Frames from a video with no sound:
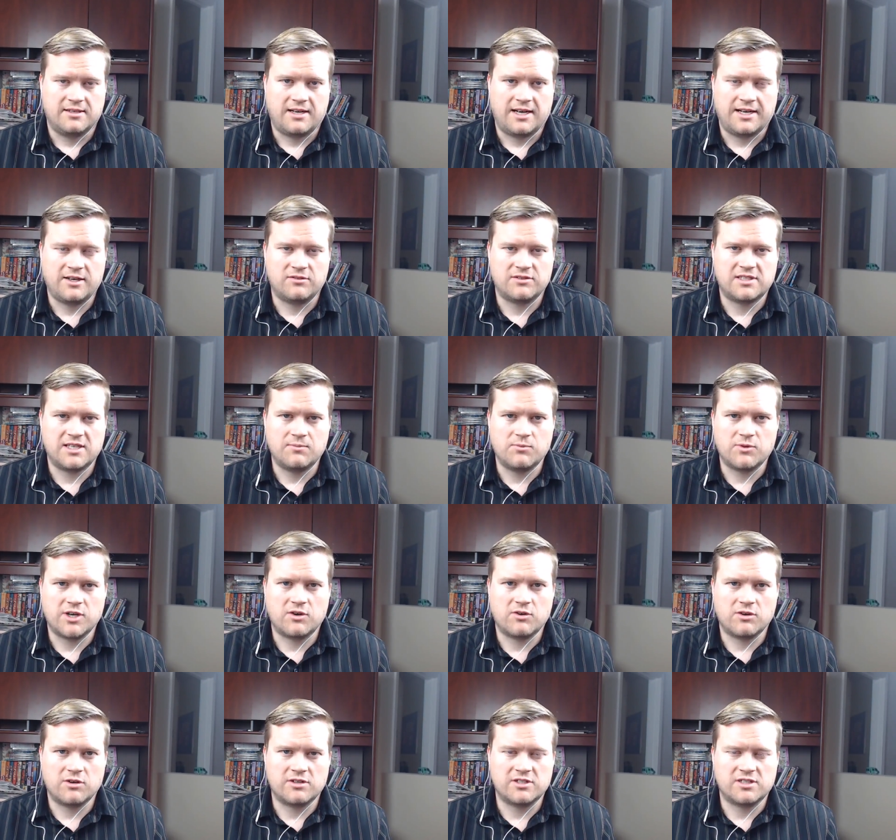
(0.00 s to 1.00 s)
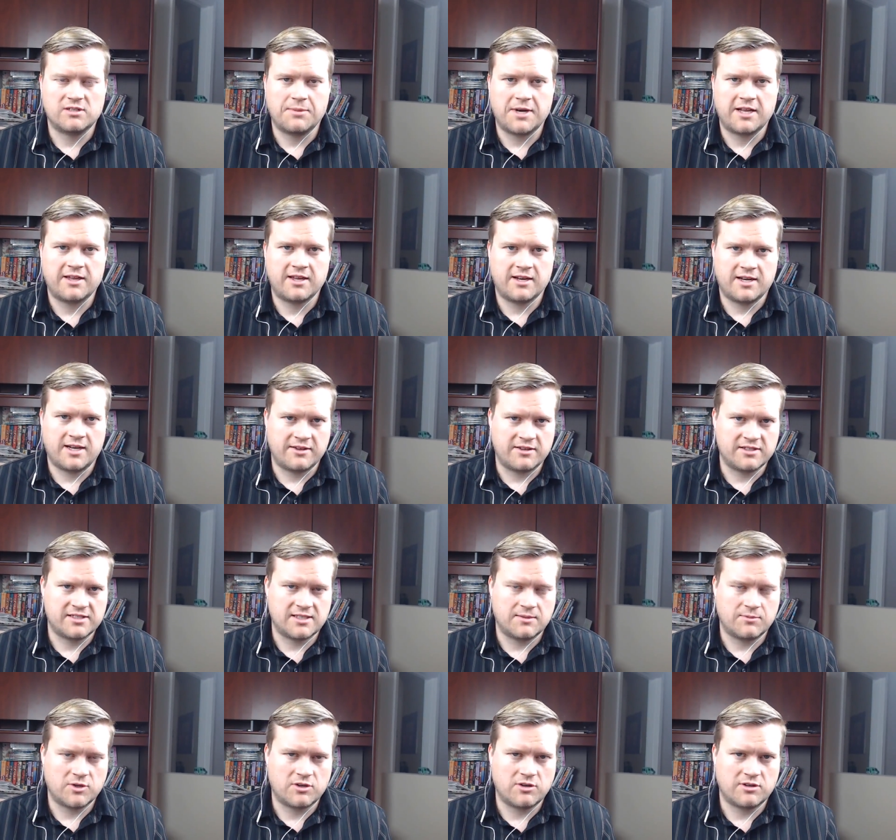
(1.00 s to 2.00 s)
I know some recruiters are better than others.
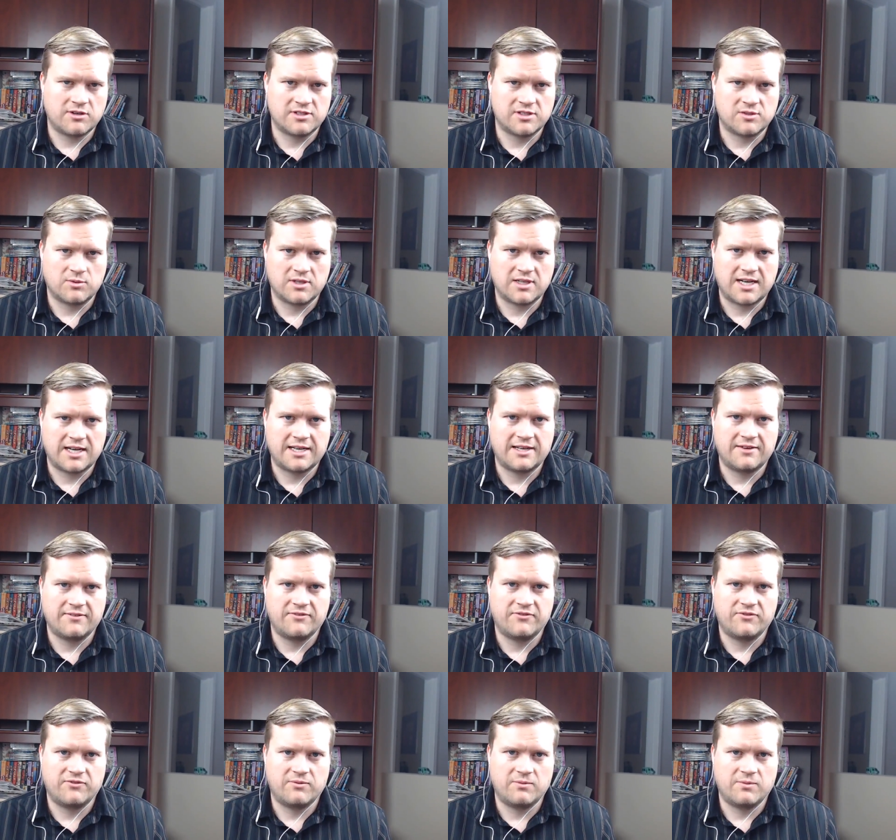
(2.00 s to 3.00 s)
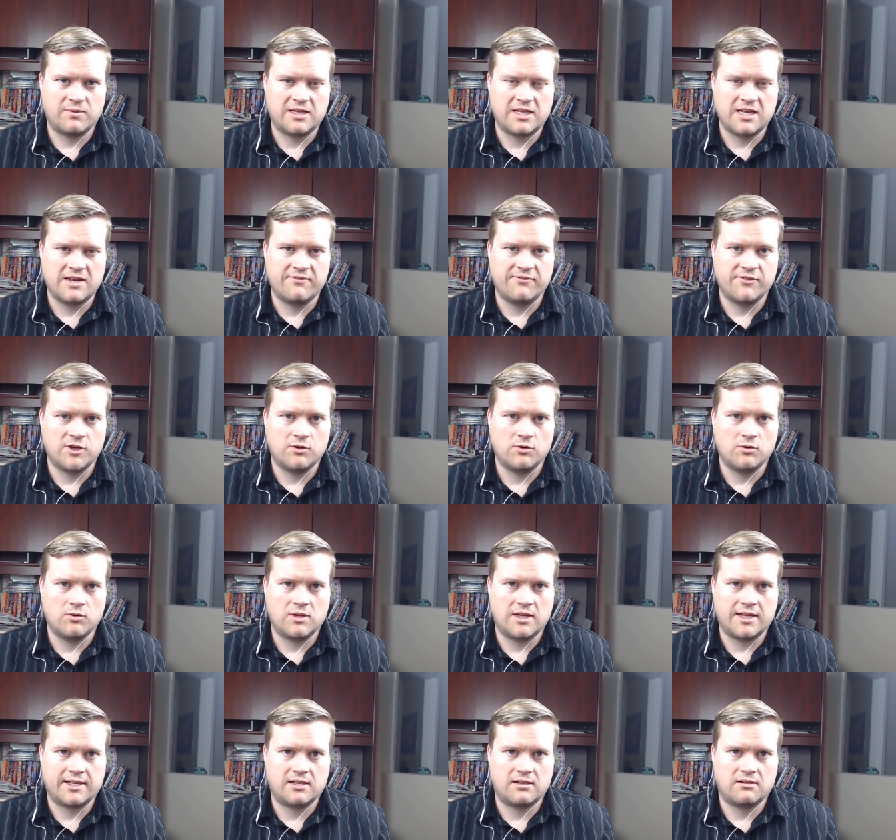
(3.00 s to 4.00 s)
Some recruiters will kind of give you
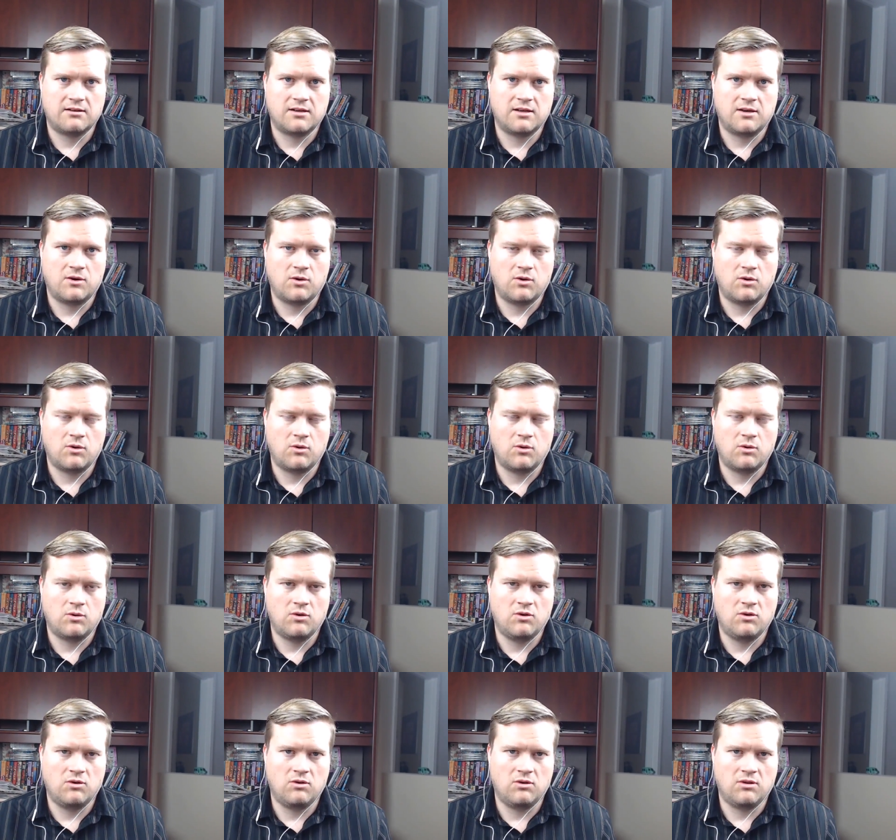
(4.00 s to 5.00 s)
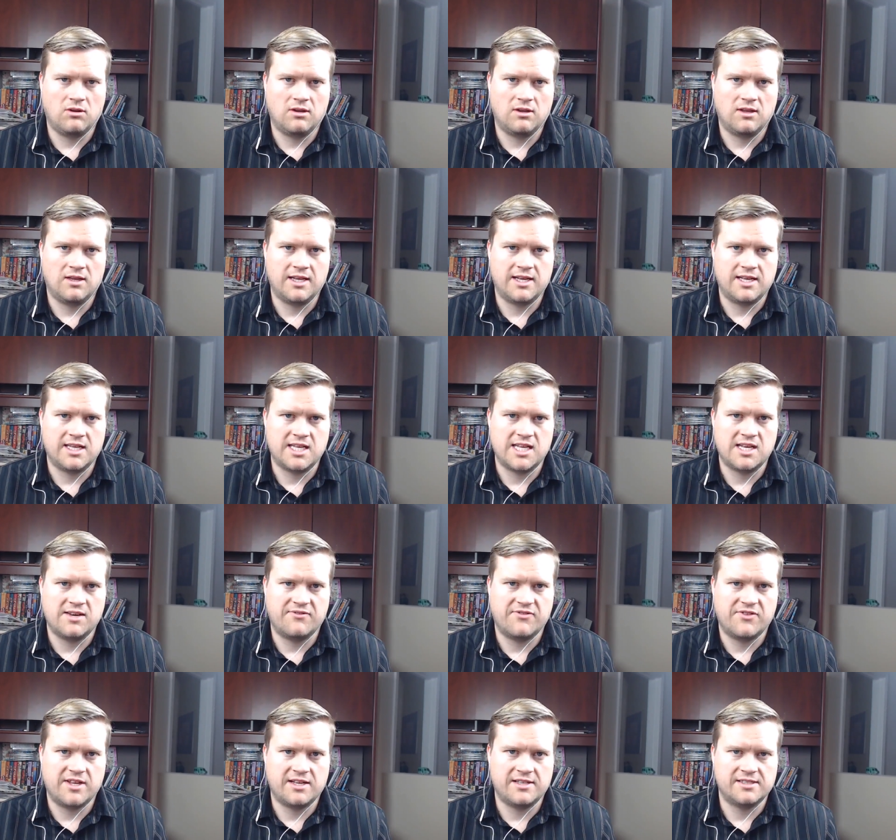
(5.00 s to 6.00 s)
like a whole litany
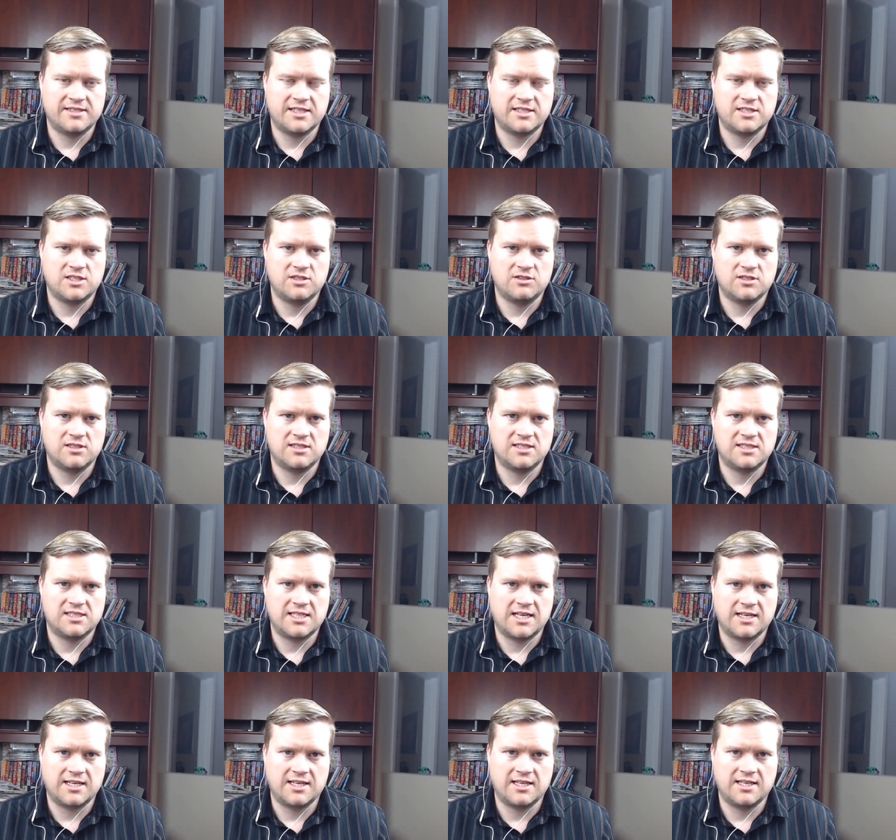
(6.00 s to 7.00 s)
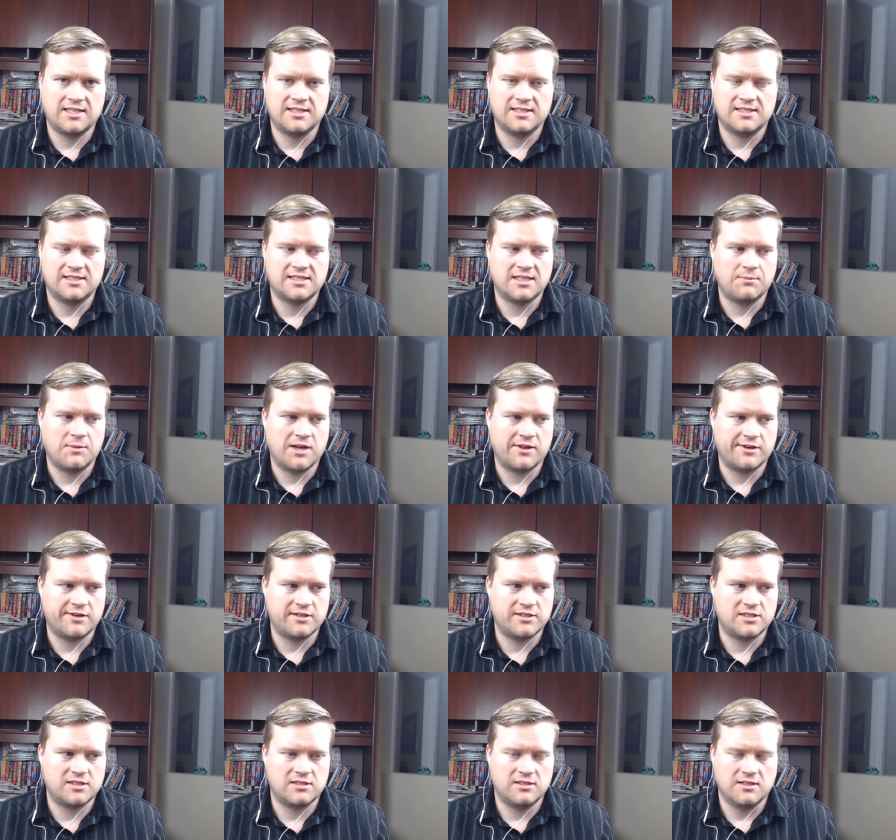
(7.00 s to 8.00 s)
of things that you should study, and some
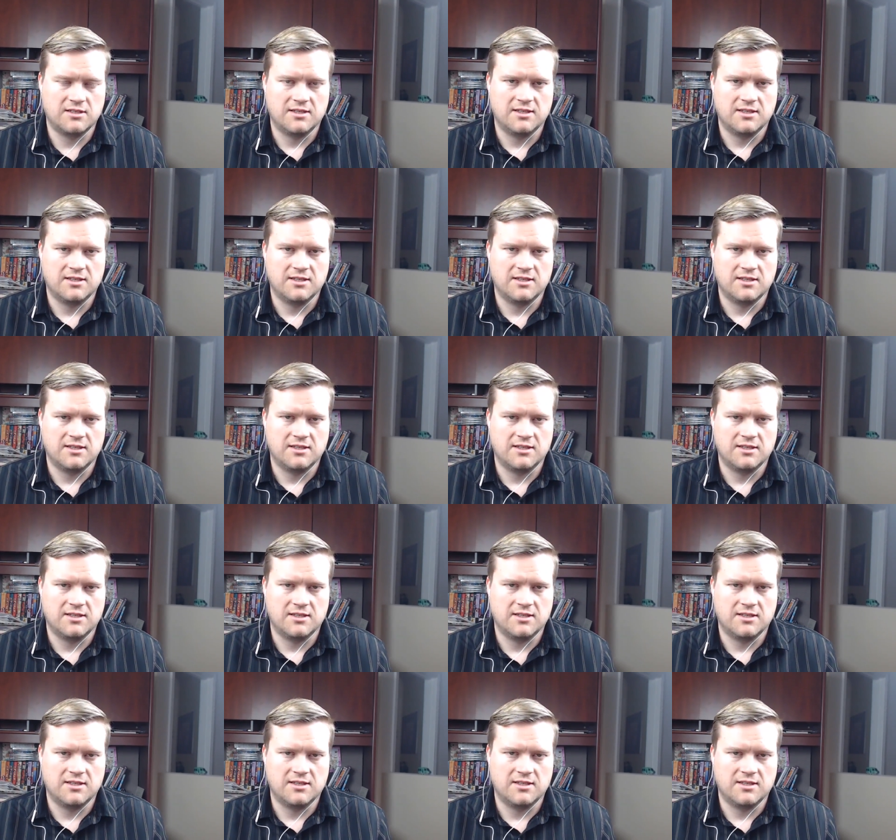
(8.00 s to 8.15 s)
others